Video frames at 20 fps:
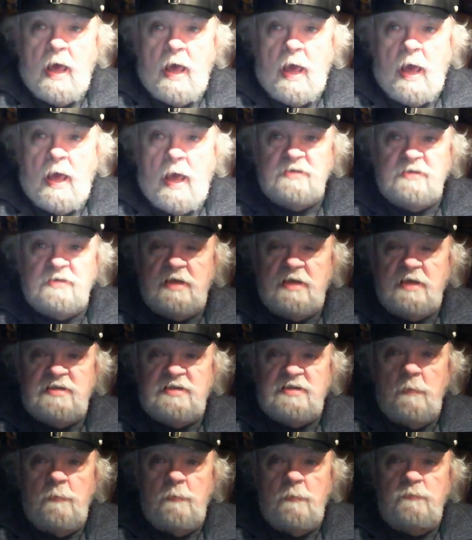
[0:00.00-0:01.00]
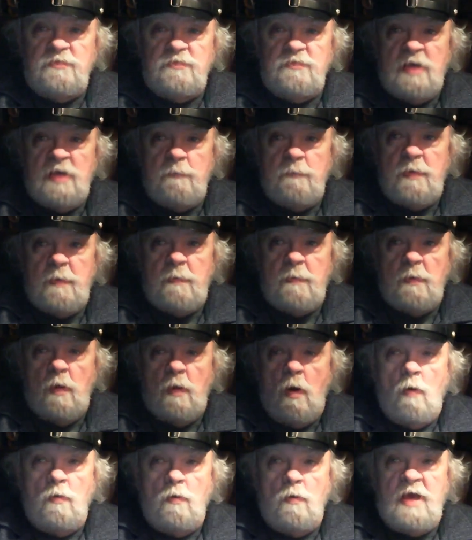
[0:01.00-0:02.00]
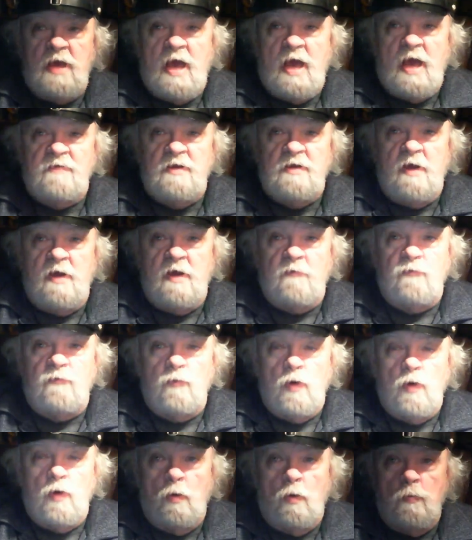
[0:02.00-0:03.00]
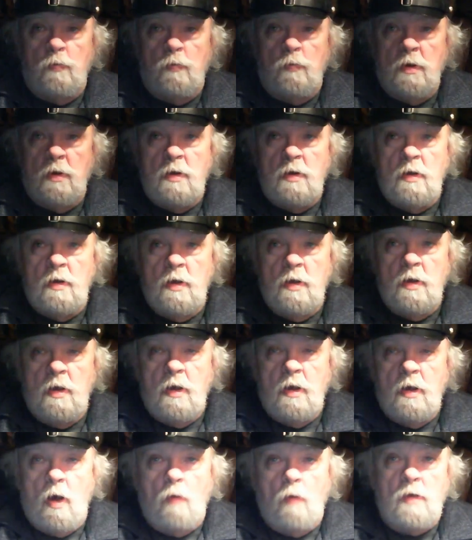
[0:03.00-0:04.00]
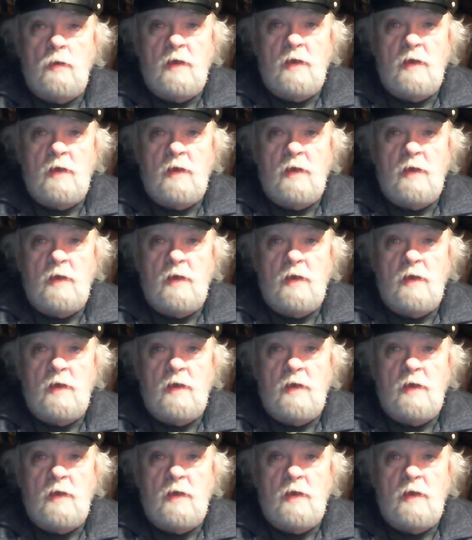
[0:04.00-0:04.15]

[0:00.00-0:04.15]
it's like some people only have enough room, only have a